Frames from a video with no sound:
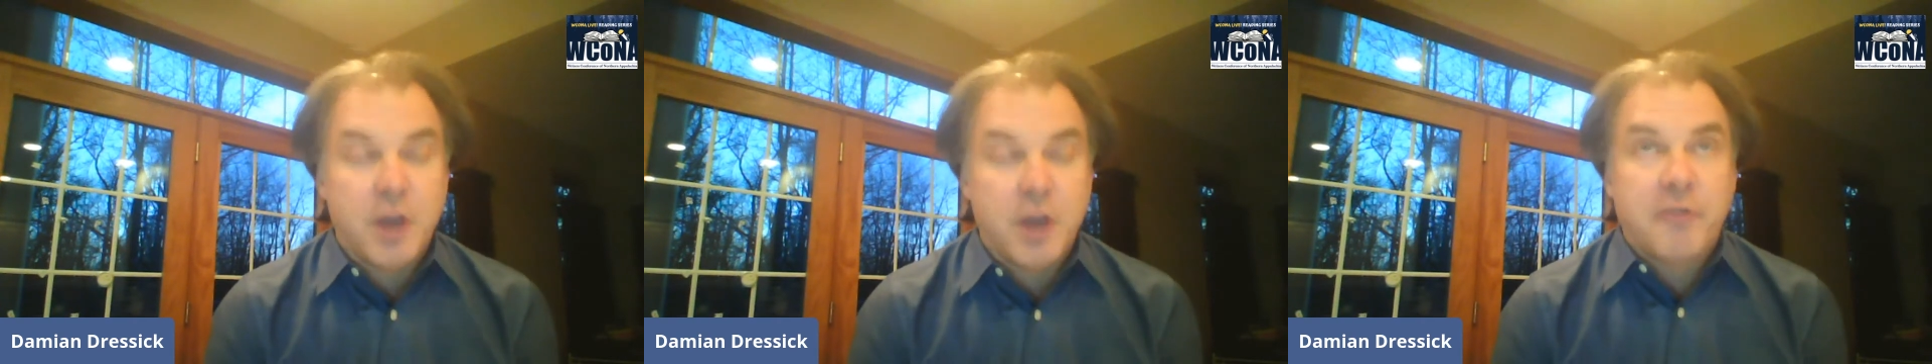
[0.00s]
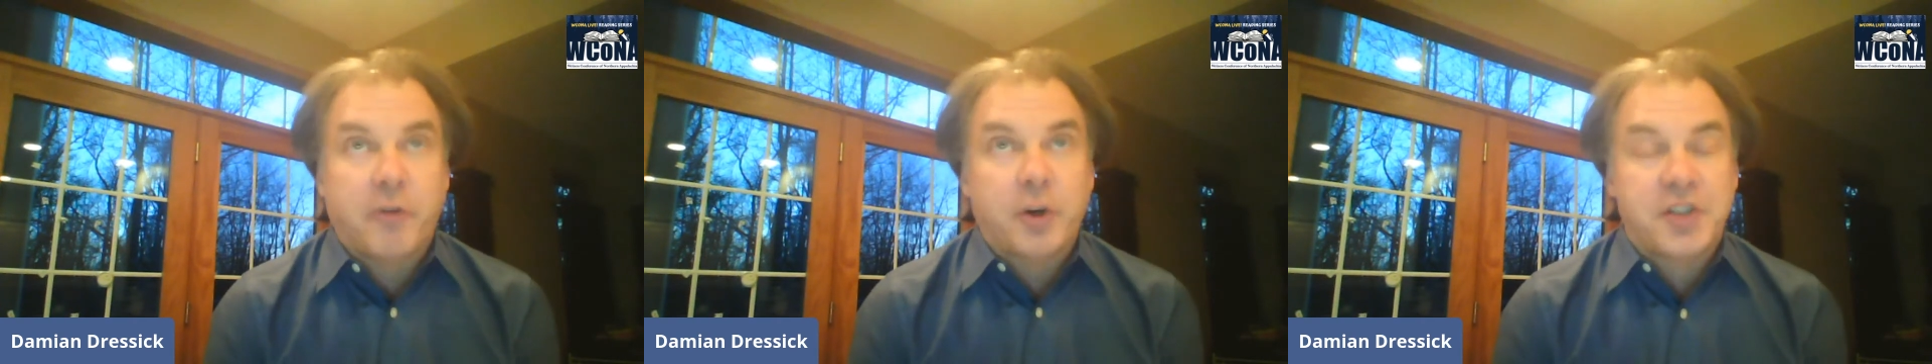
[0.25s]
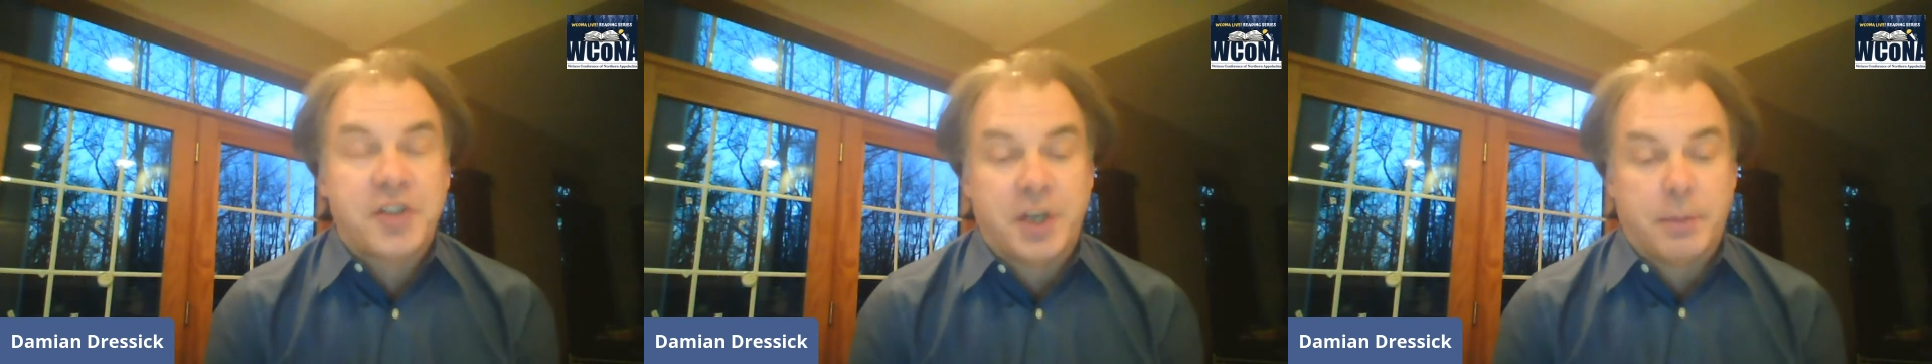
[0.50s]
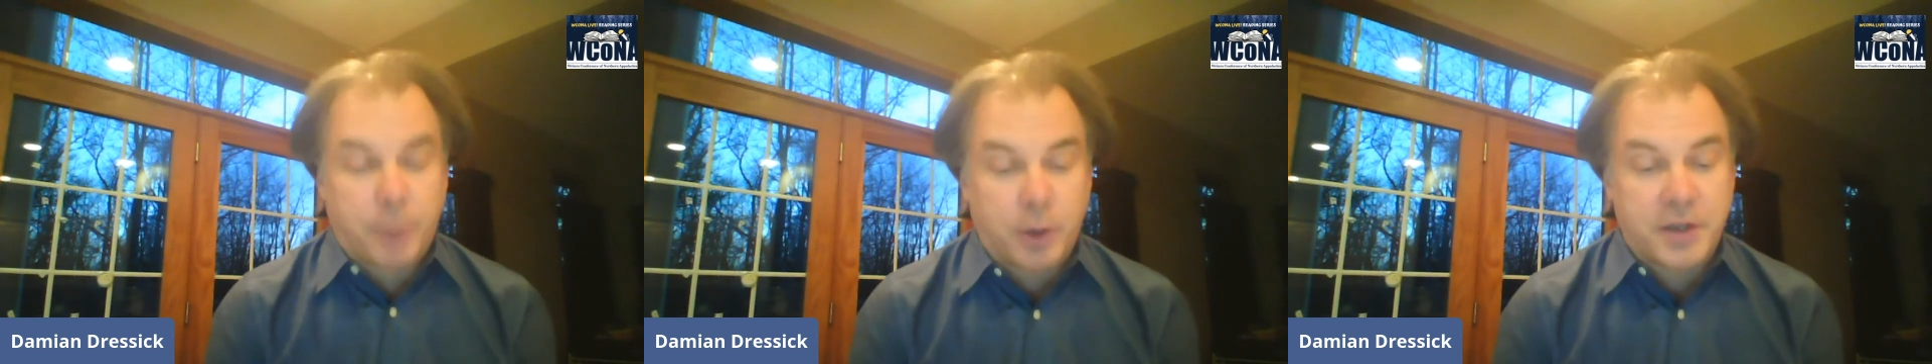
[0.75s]
forcing
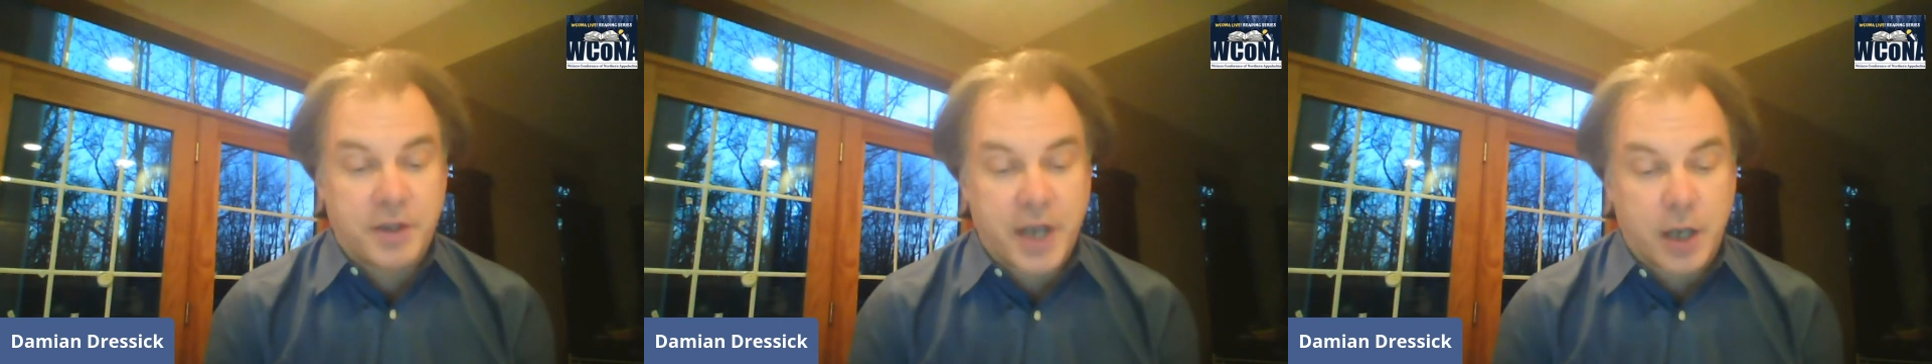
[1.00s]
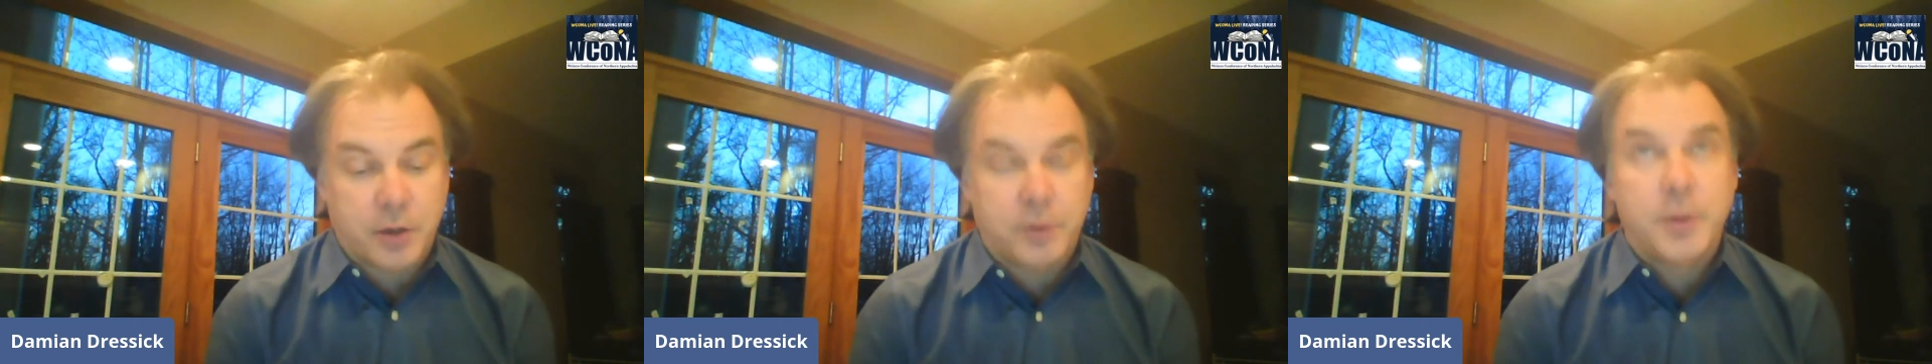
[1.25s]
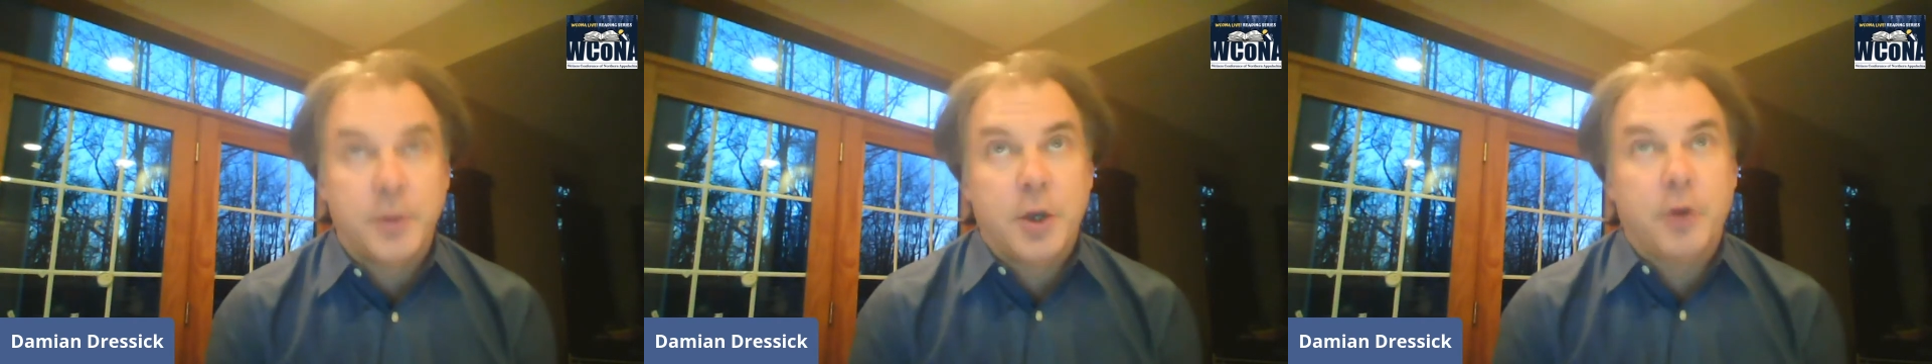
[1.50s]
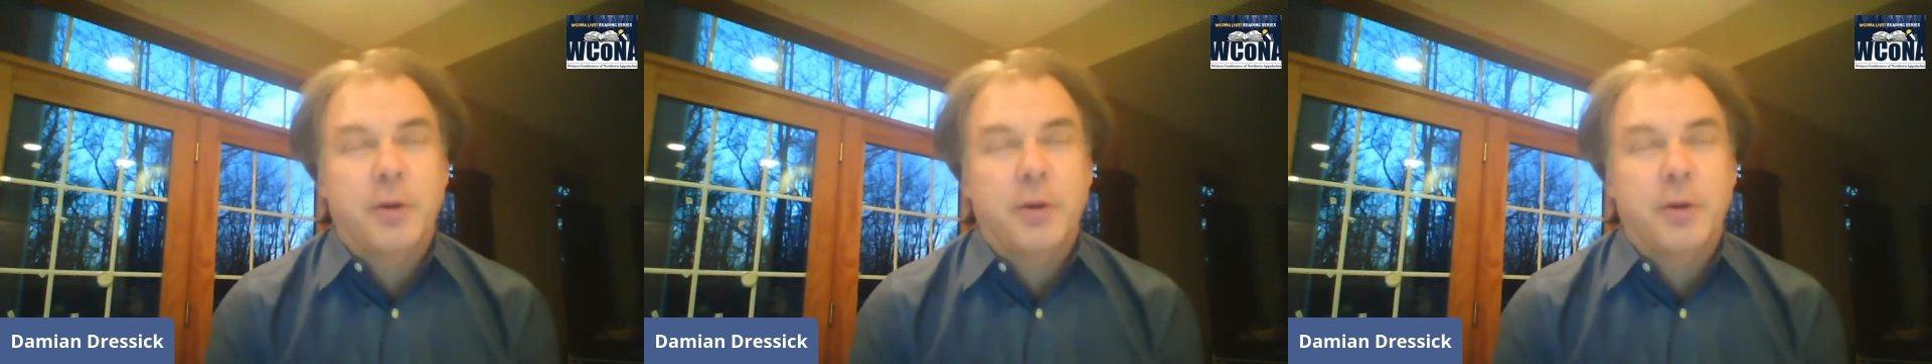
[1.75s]
Birthhound, your